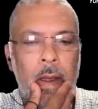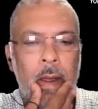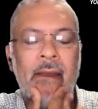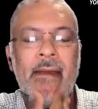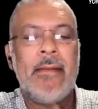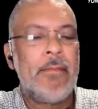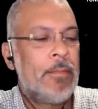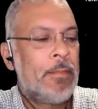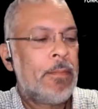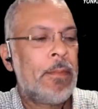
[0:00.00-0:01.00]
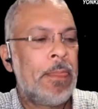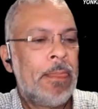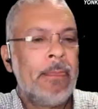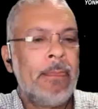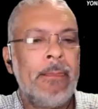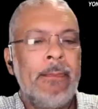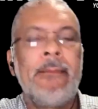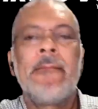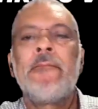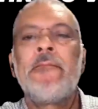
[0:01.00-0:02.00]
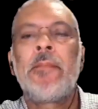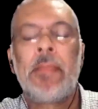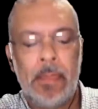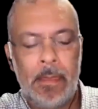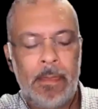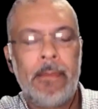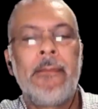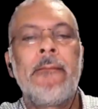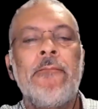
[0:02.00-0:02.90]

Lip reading: to 10% in Yonkers, 10% in New York City,